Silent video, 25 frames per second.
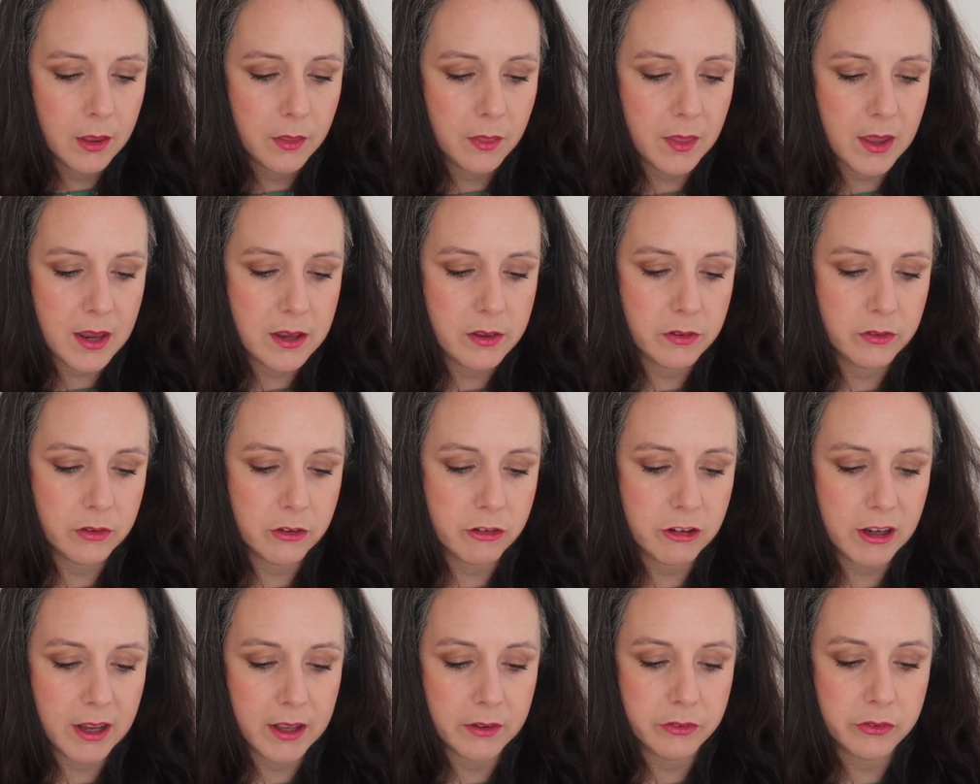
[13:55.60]
they
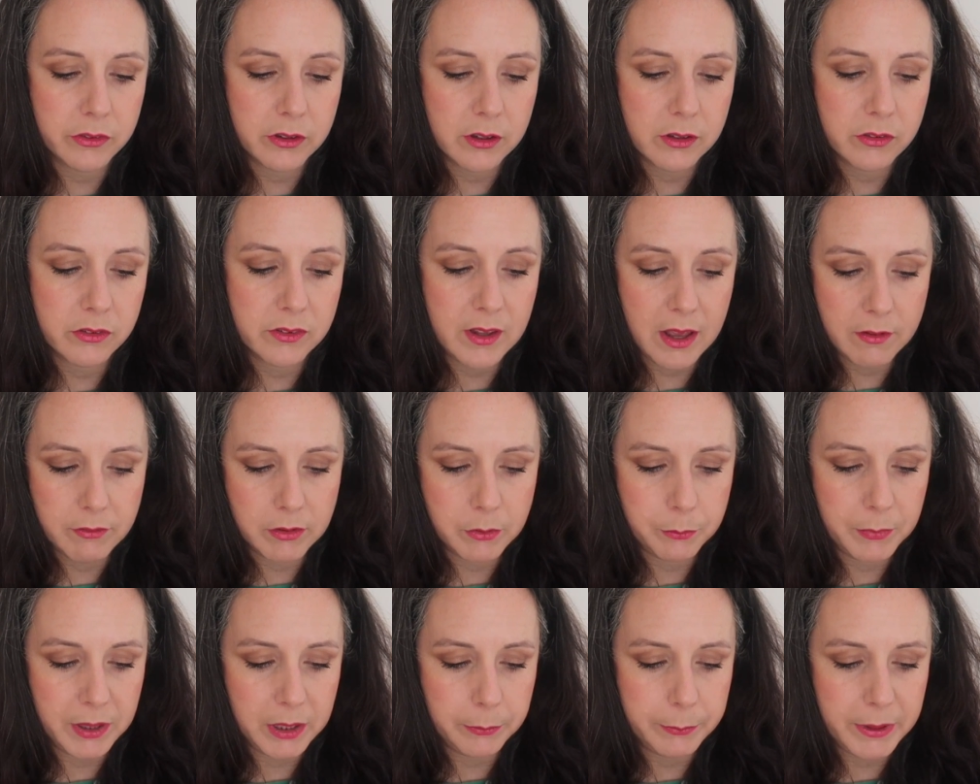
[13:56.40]
suggest
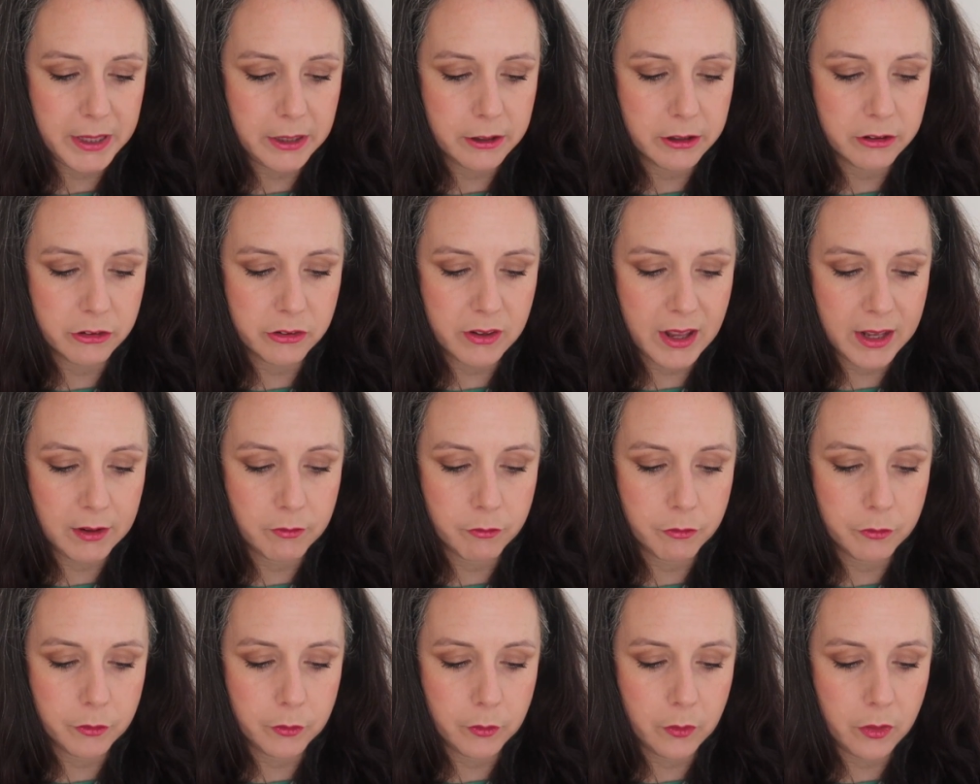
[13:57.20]
seven millimeters,
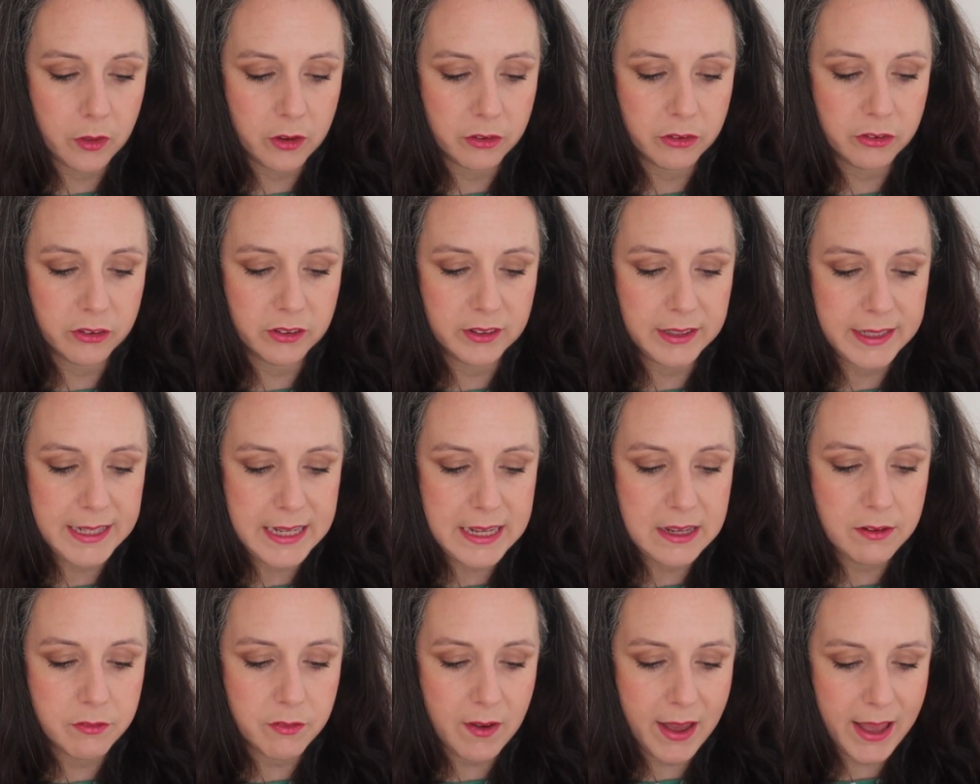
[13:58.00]
and for the
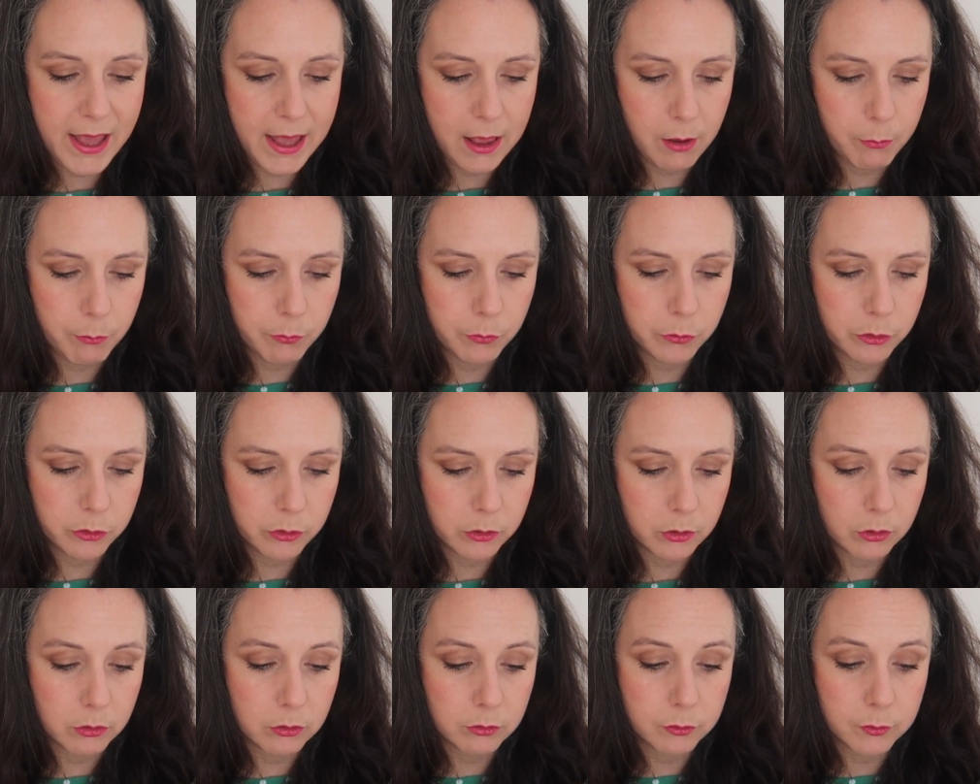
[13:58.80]
sleeve
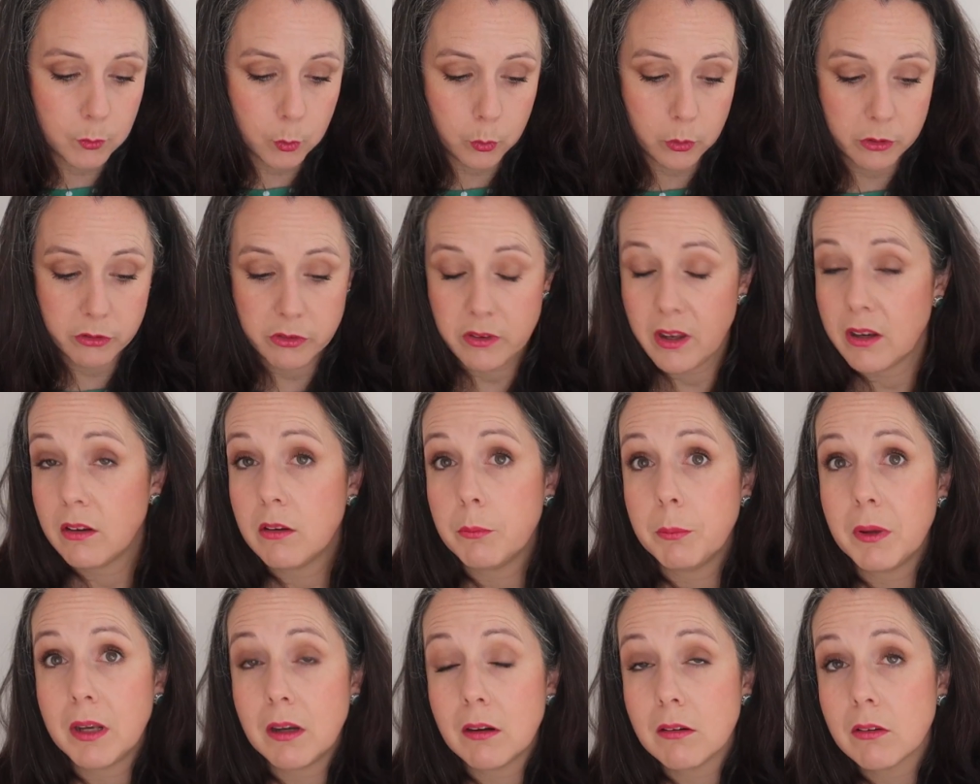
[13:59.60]
hems four
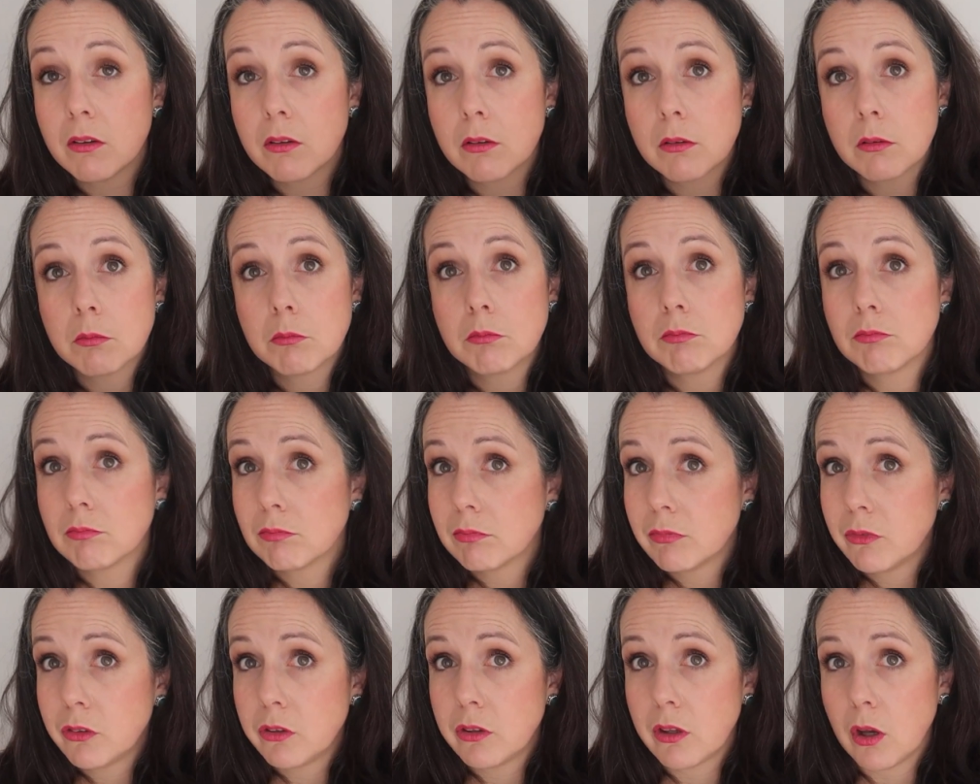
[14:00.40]
centimeters.
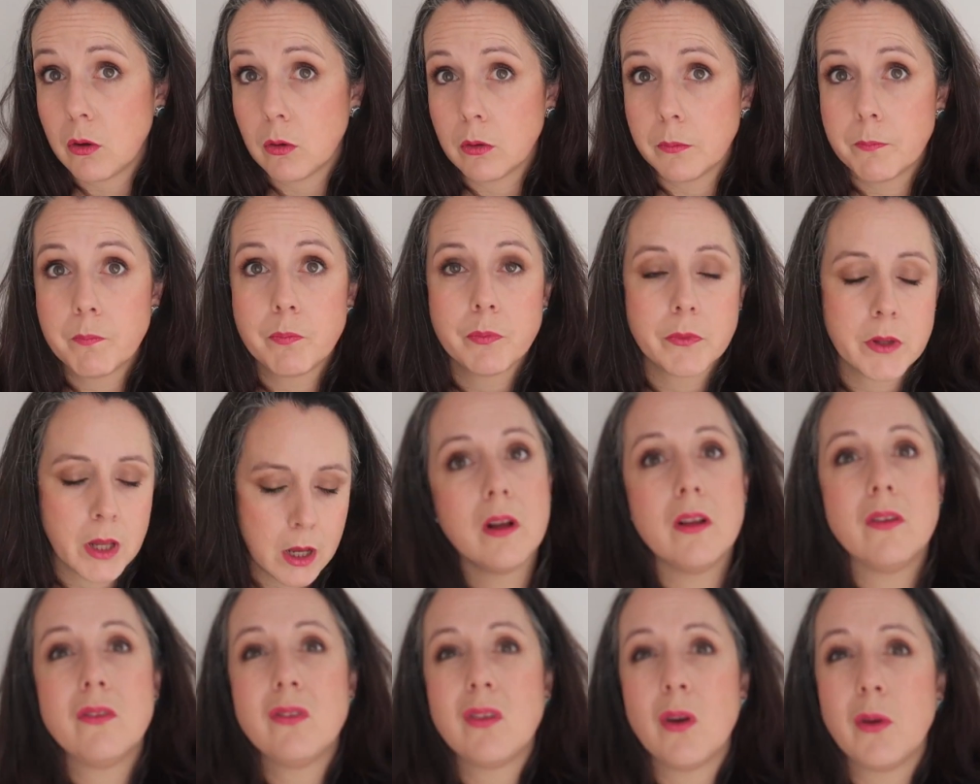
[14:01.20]
So
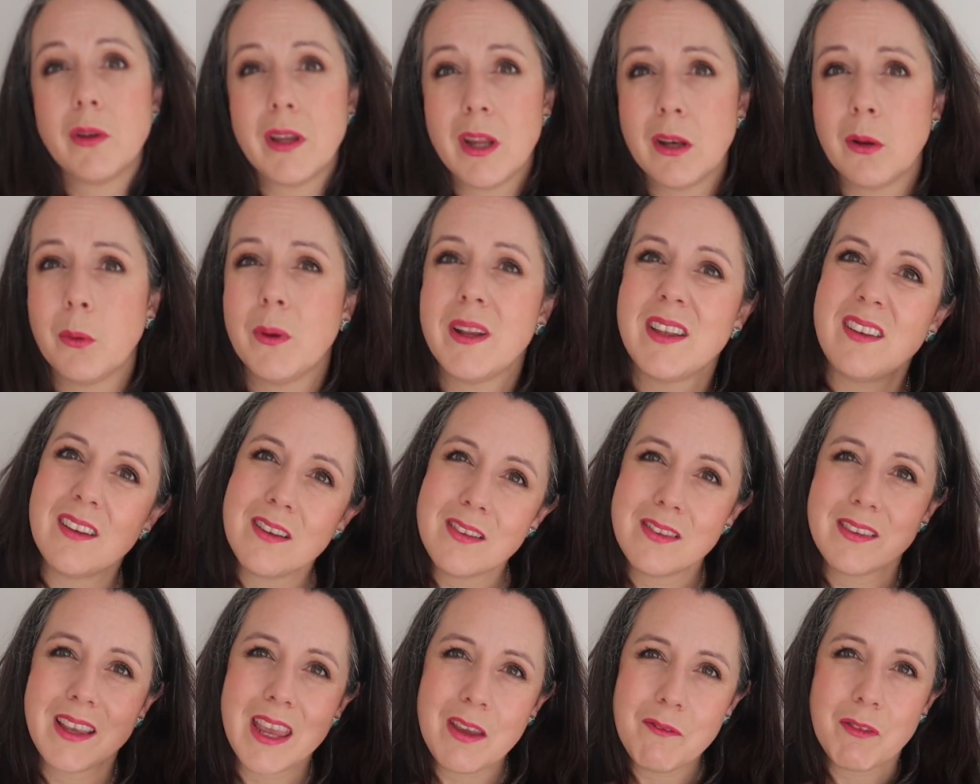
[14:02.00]
so you know, it
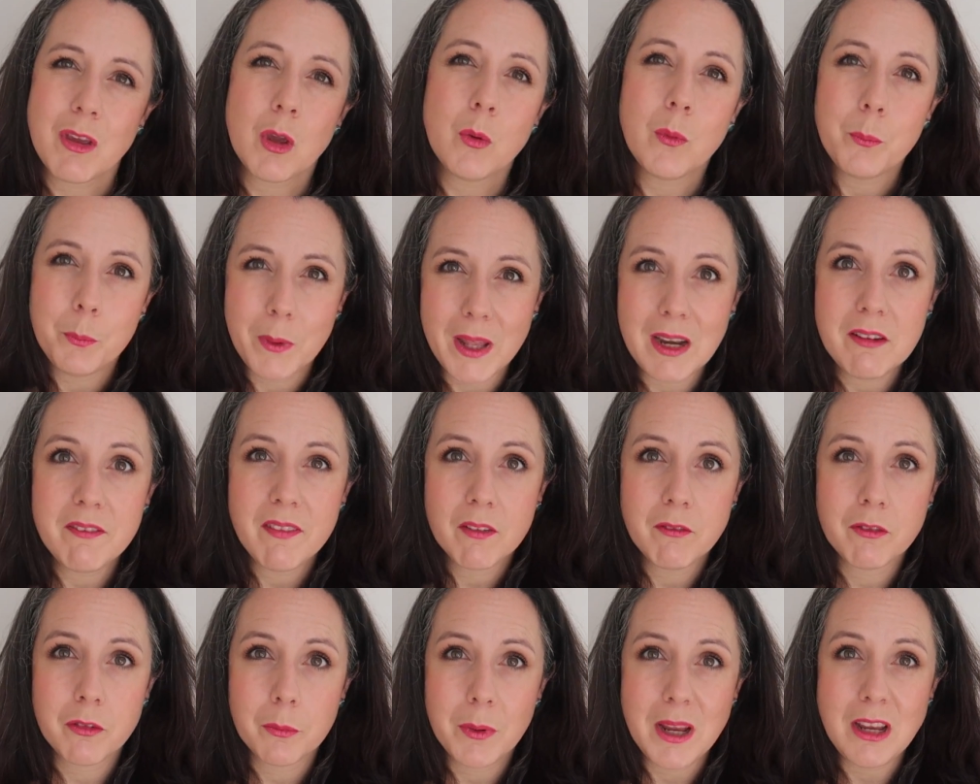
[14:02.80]
does give you a bit of
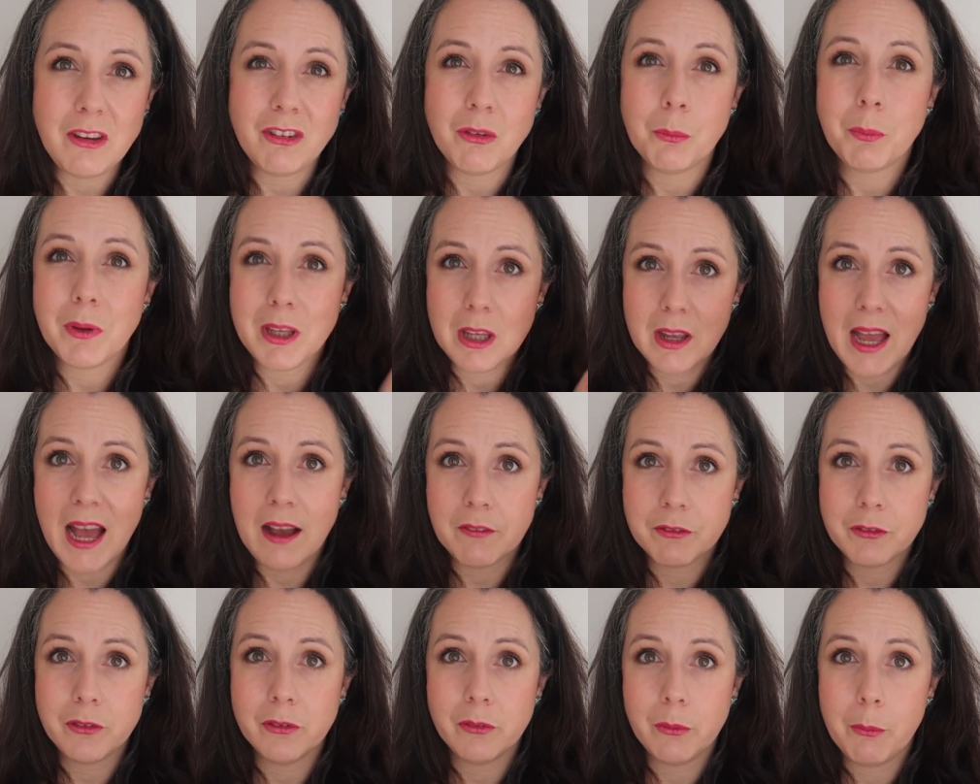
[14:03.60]
information, but you
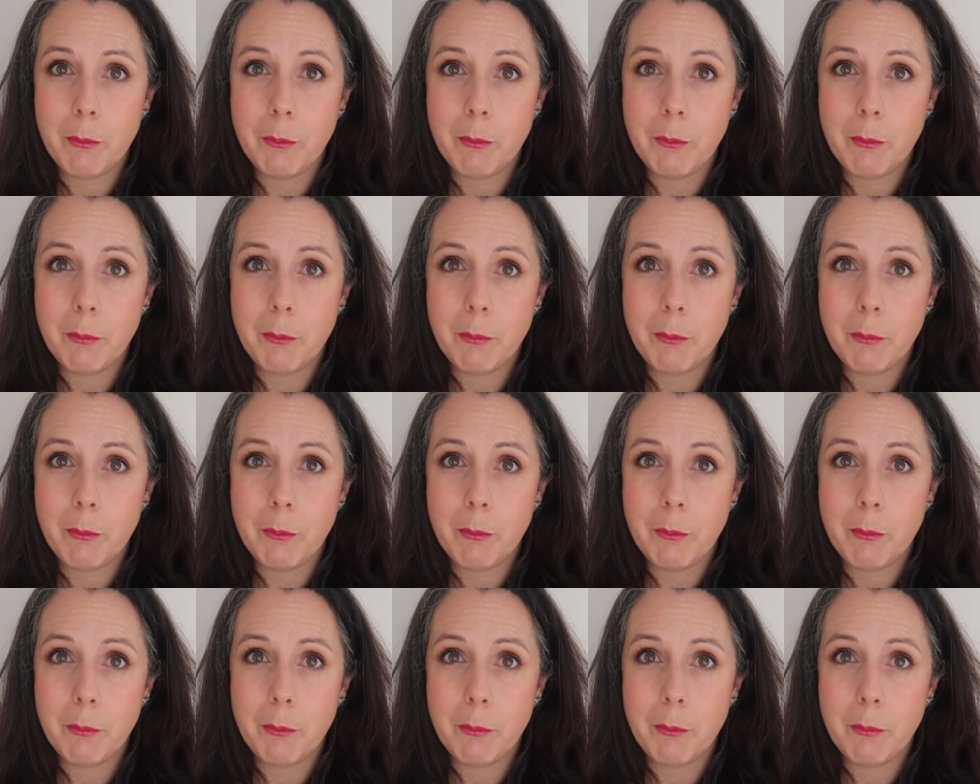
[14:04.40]
have to